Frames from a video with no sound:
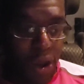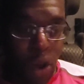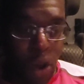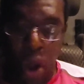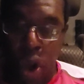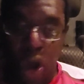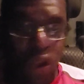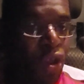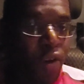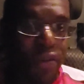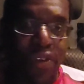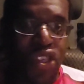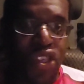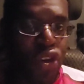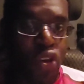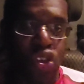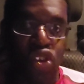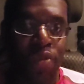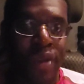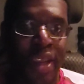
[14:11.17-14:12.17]
all over
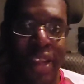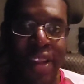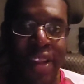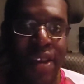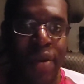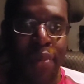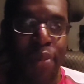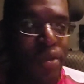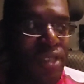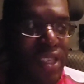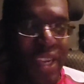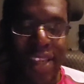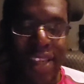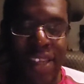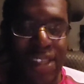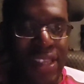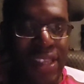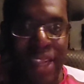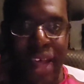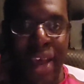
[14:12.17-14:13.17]
social media,
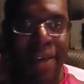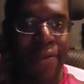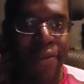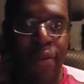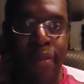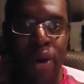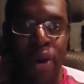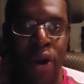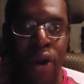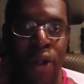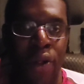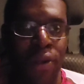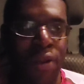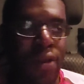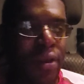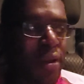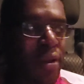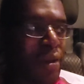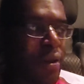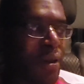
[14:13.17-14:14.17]
pretending to like football,
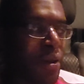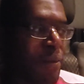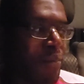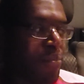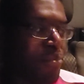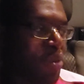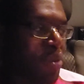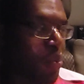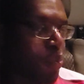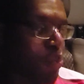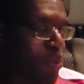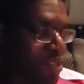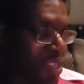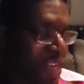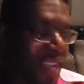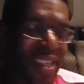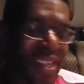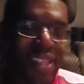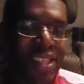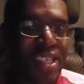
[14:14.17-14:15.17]

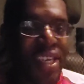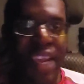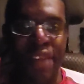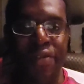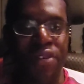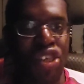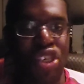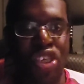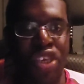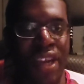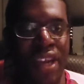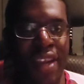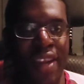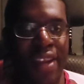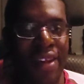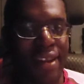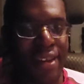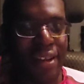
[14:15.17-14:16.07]
pretending to give a shit.